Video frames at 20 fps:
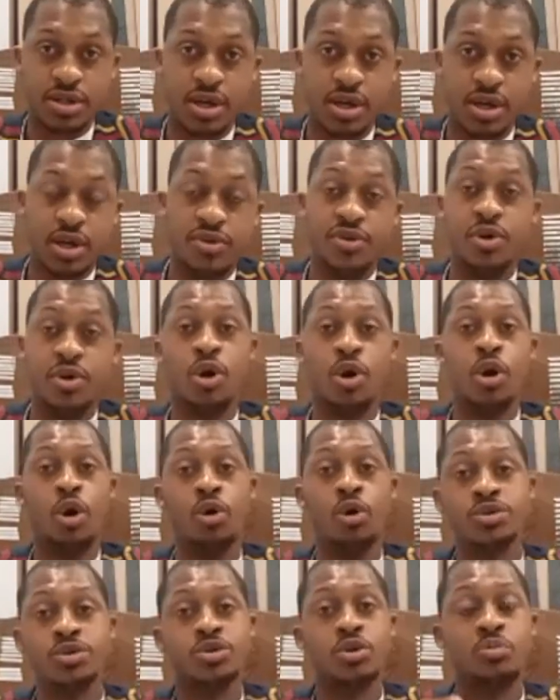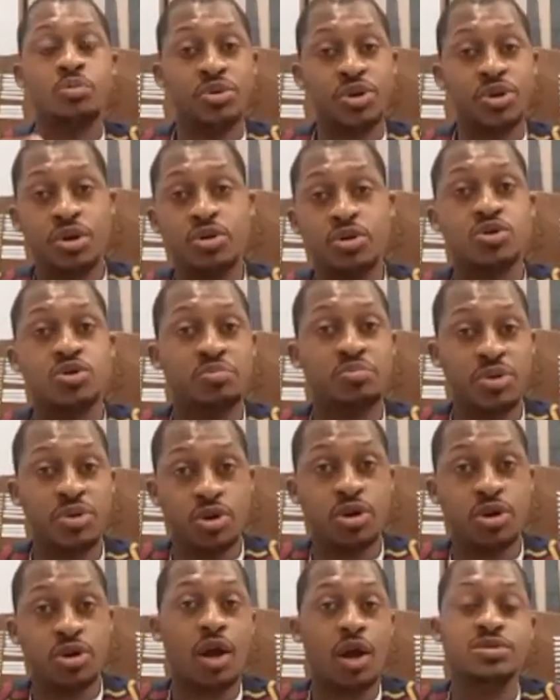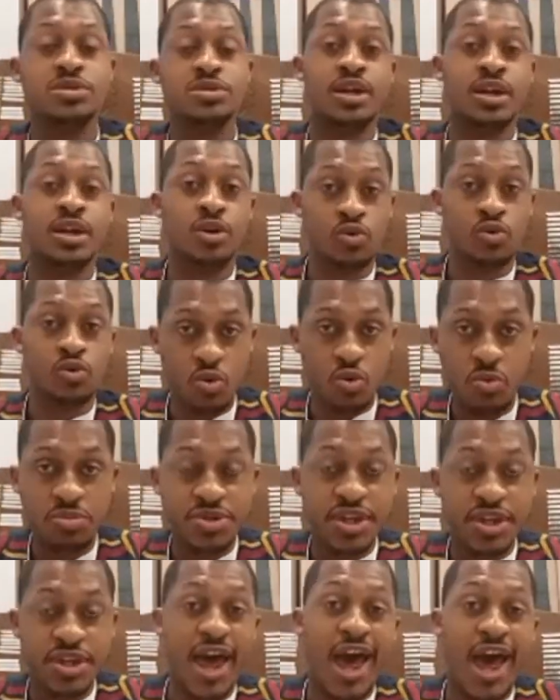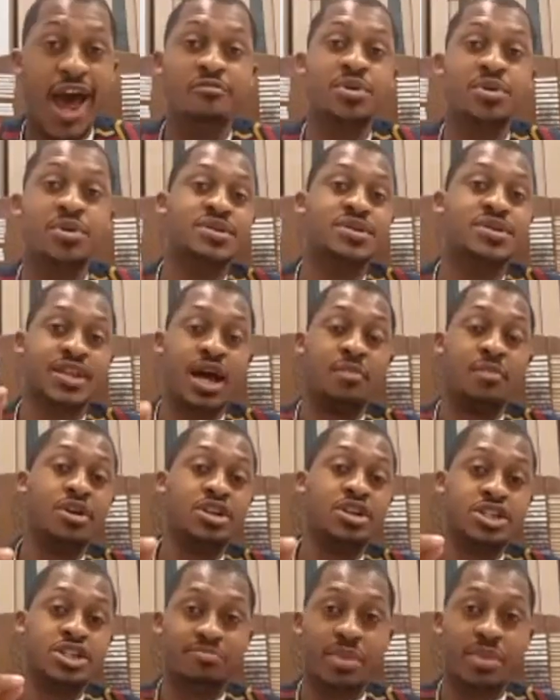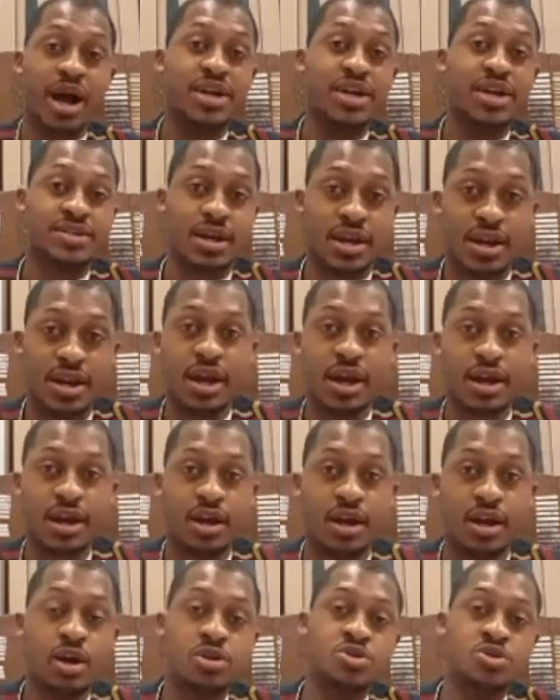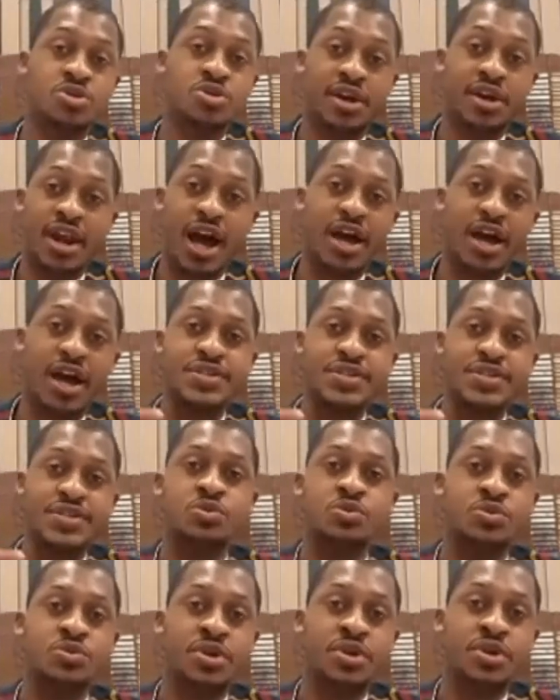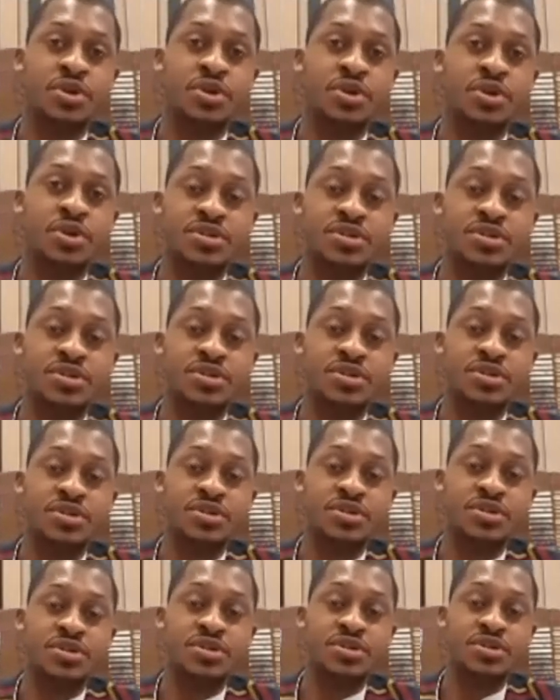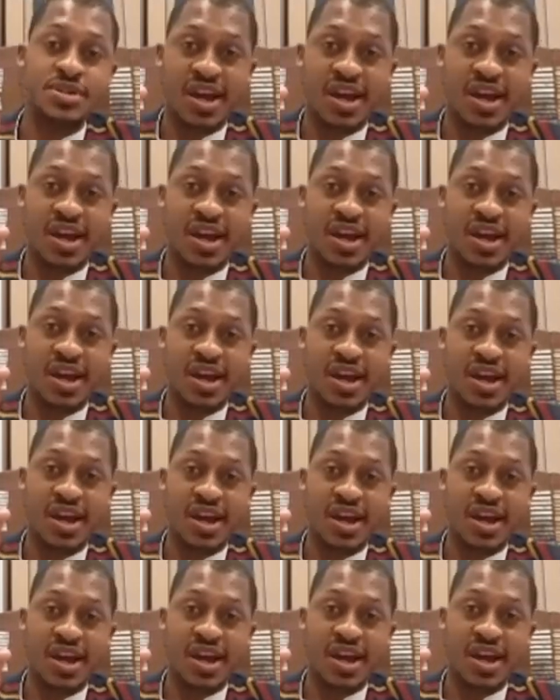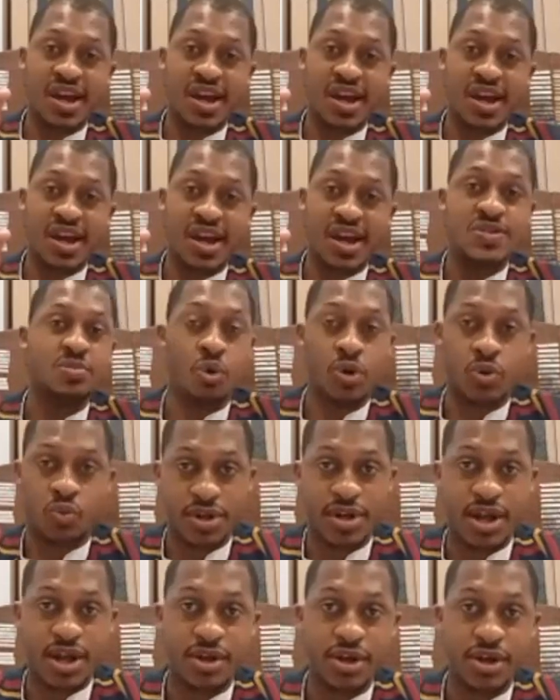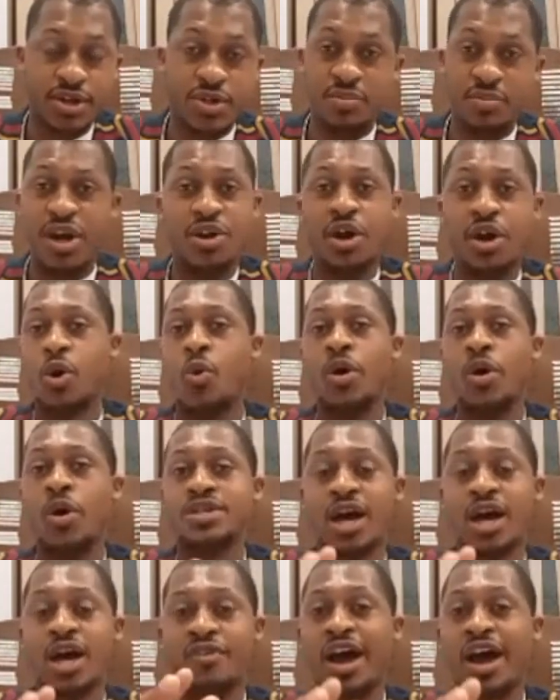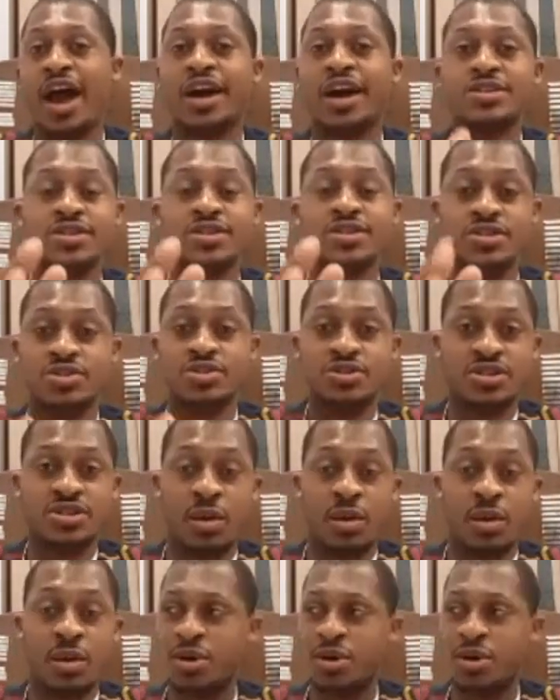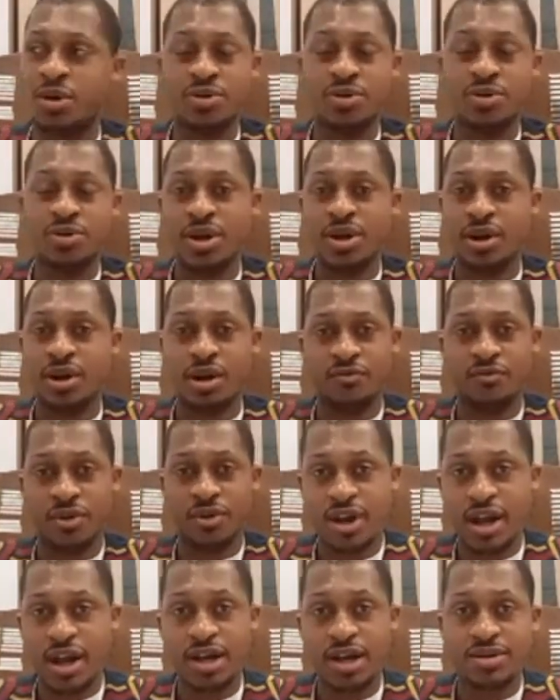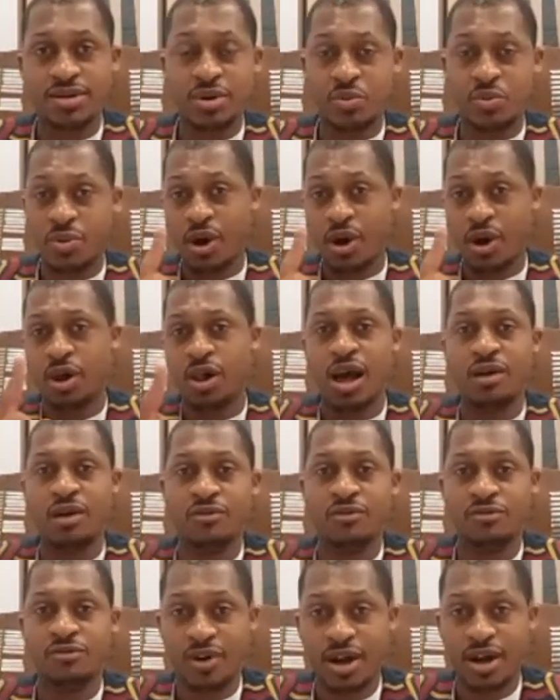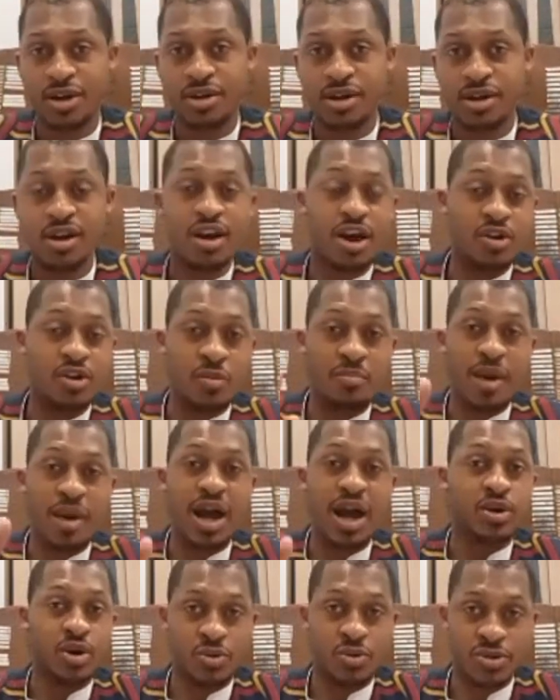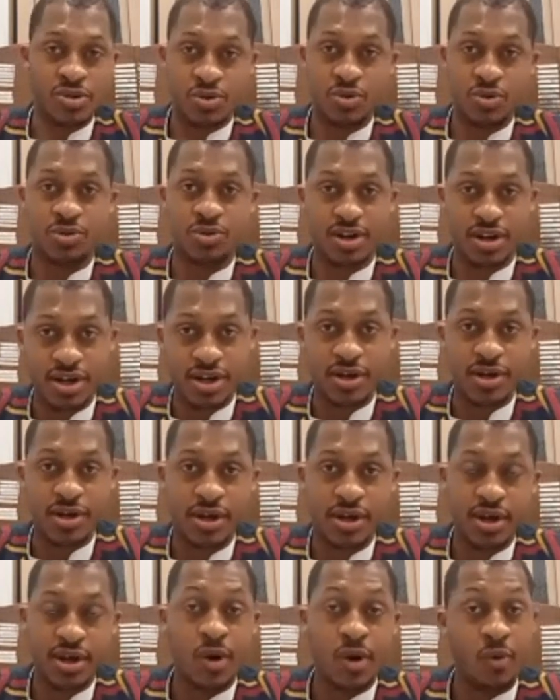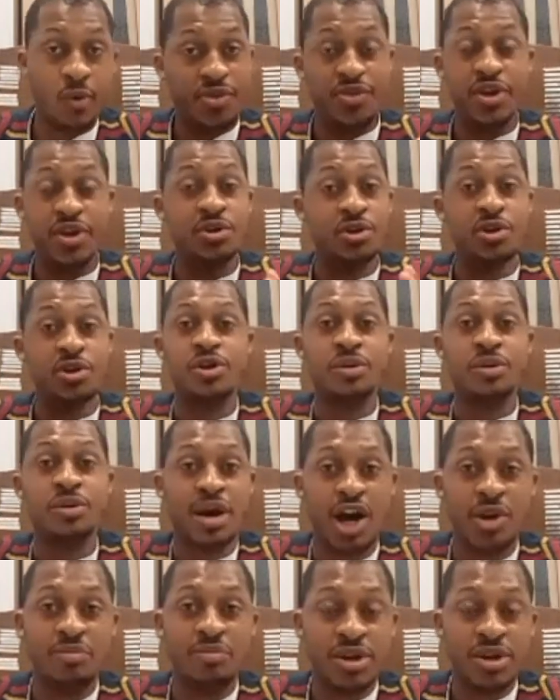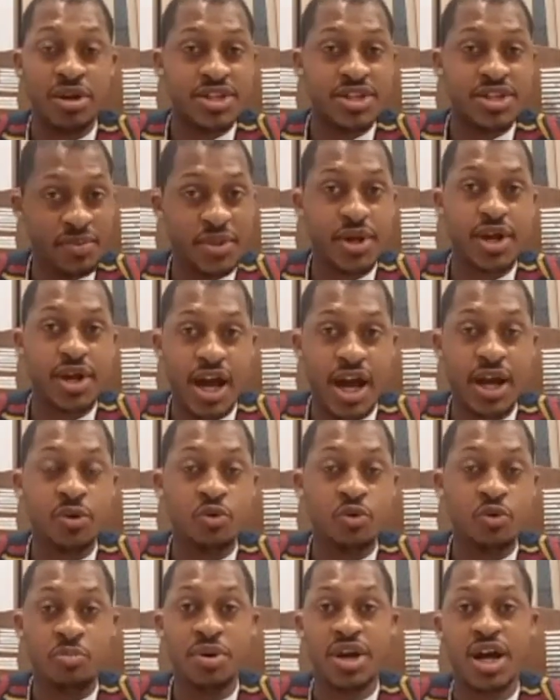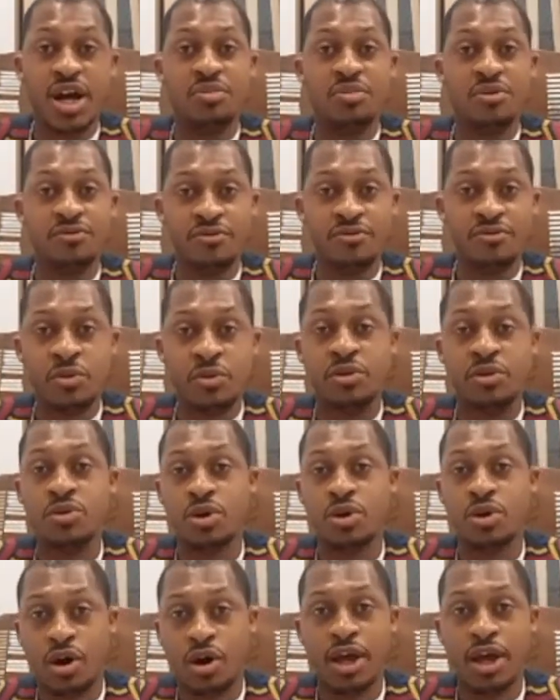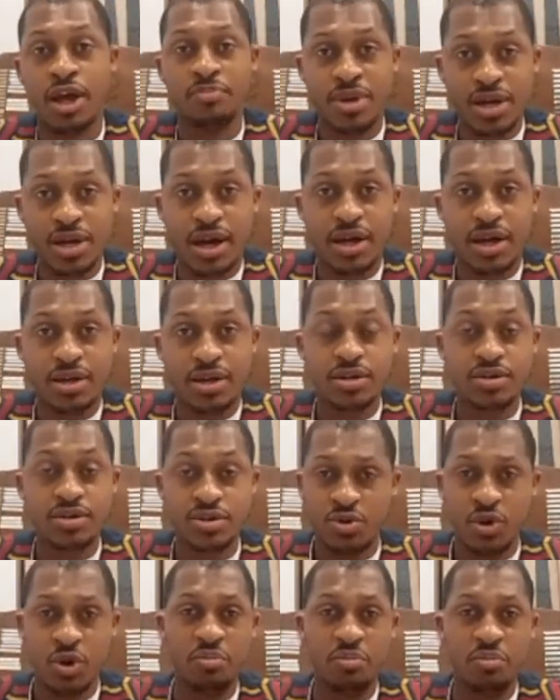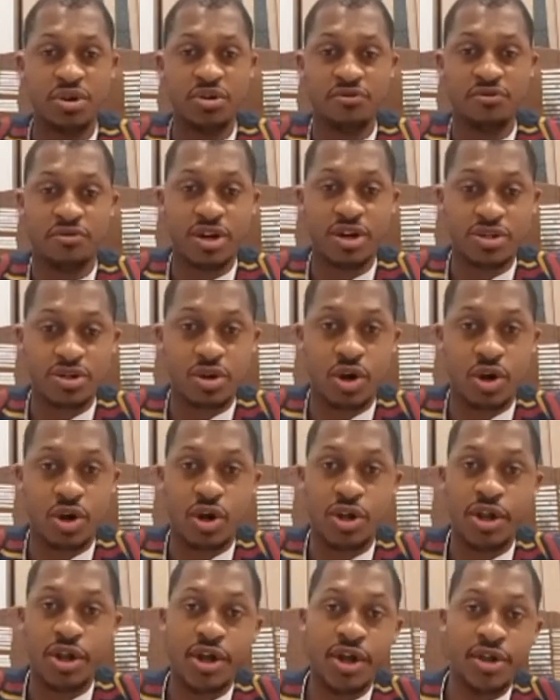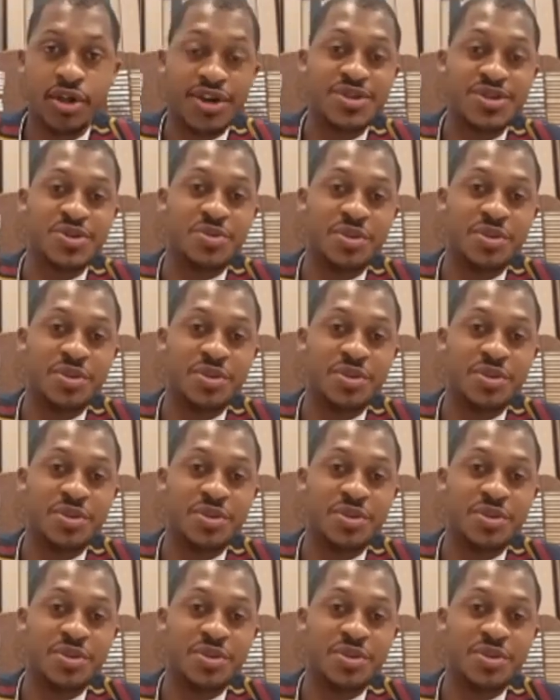There are also peer-to-peer counseling groups that have been established by SADC so that us as students can support one another. You not always have access to someone in the middle of the night, but we all have a friend, and you might know a student leader. One thing you'll learn about me is I'm the guy who will pick up the phone when you call at midnight, so don't be afraid to call. Thanks so much.